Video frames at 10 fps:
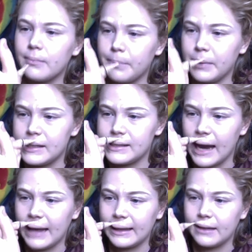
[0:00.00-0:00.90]
be
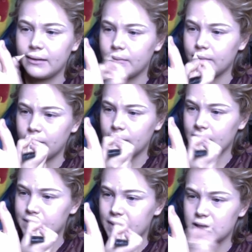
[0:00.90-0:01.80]
silent,
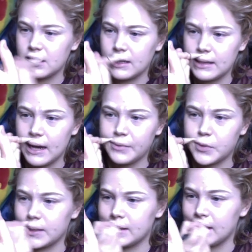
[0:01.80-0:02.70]
especially in times
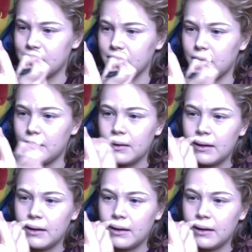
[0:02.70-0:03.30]
where it's like, you know,